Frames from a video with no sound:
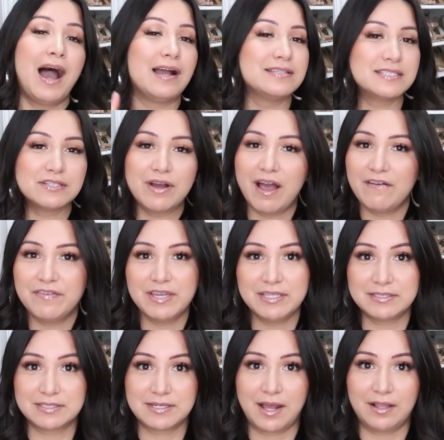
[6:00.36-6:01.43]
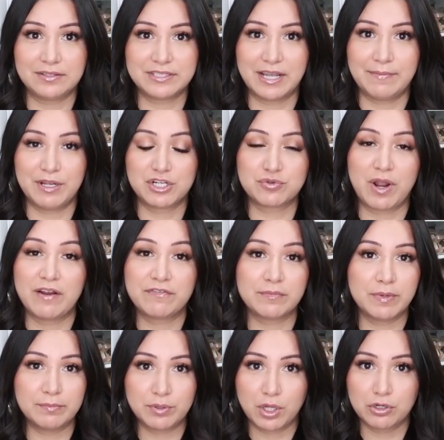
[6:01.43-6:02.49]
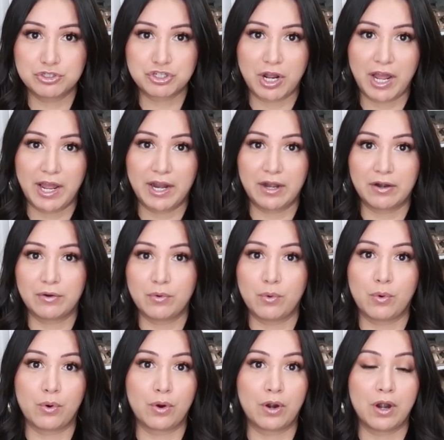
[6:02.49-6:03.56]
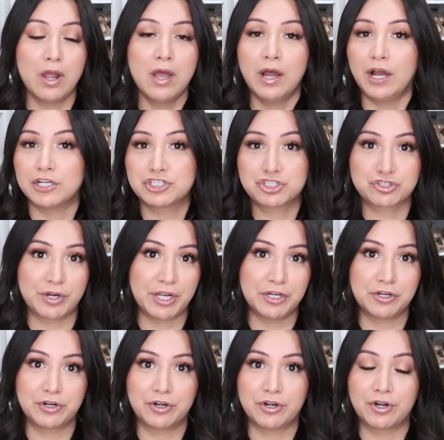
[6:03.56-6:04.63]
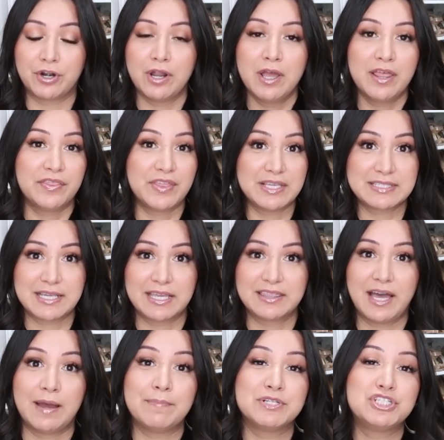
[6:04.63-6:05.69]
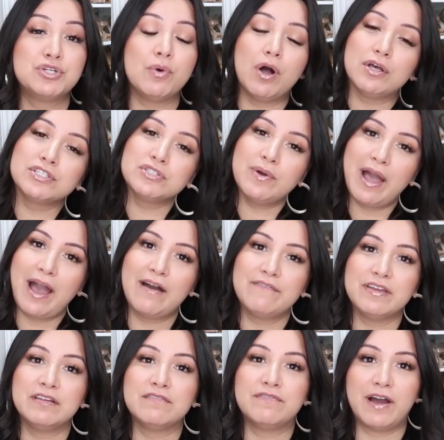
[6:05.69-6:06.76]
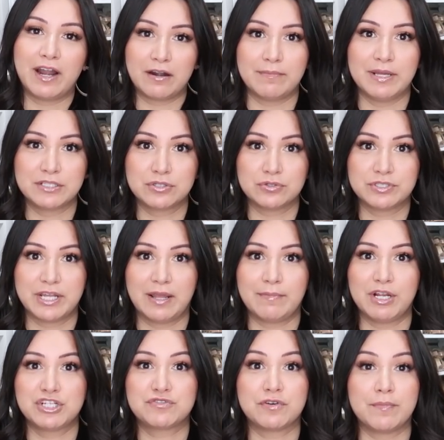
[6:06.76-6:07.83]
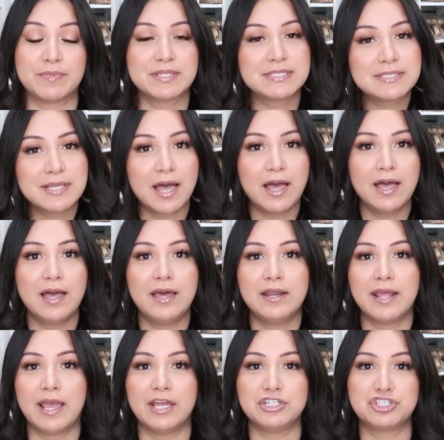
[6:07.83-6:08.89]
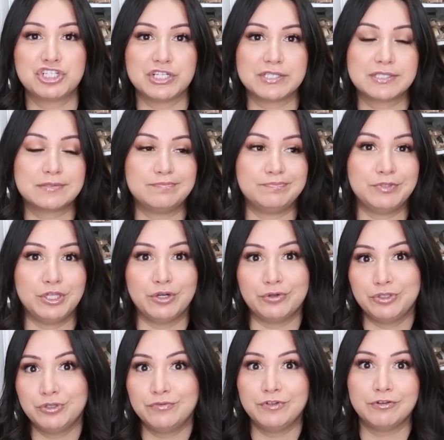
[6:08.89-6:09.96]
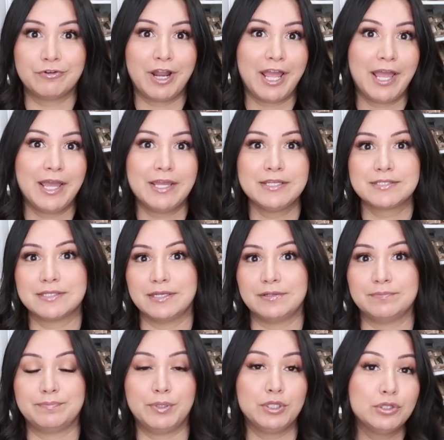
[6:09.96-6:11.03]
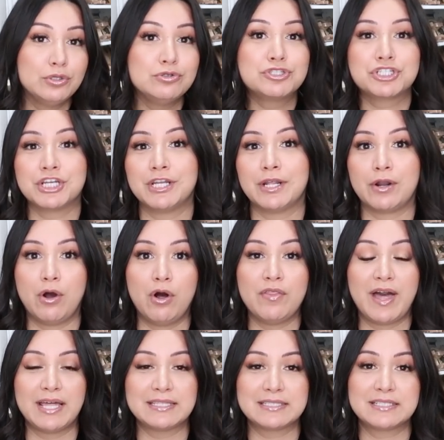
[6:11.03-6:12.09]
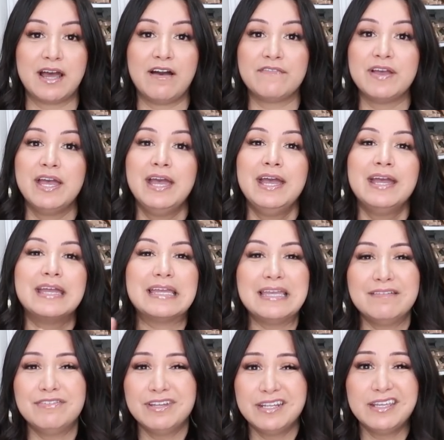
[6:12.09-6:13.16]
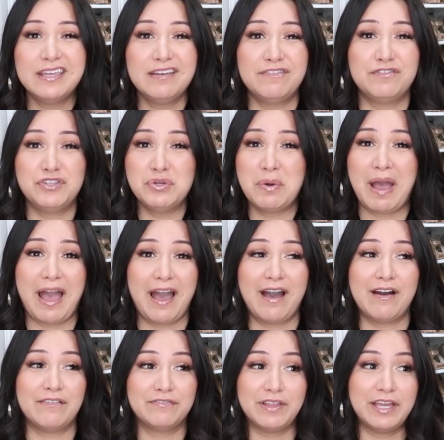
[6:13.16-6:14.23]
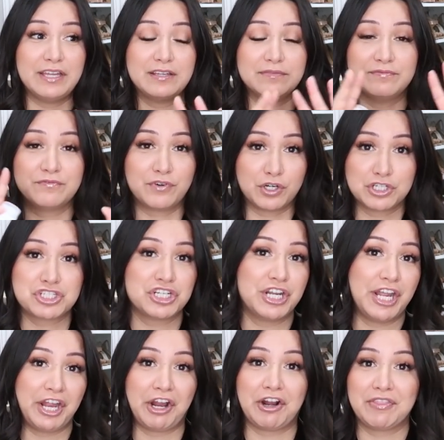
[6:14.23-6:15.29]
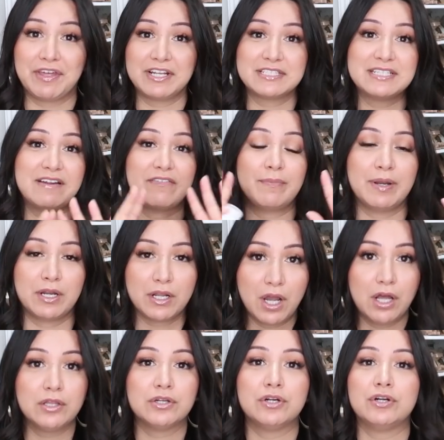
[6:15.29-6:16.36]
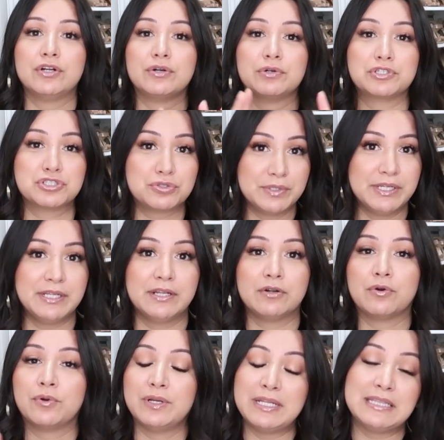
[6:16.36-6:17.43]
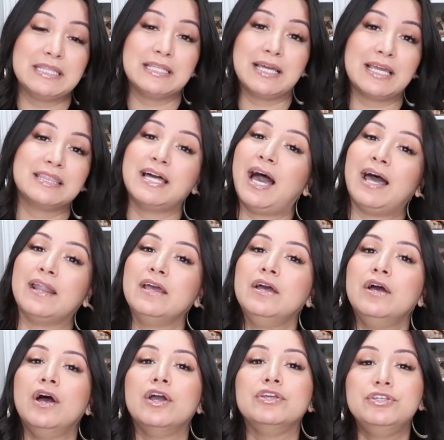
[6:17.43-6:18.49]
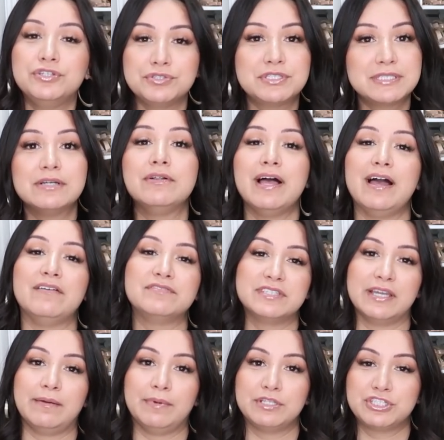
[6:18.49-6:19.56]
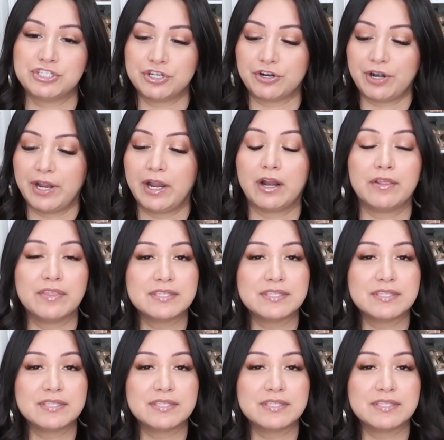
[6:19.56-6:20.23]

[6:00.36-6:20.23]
I still have heat style damage, right, from a blow dryer or a straightener, things like that. But you also have environmental damage from the sun and just, you know, UV rays and pollution and all that stuff. Even if you have like virgin hair that has never been colored or treated or anything like that, you still have damage to your hair.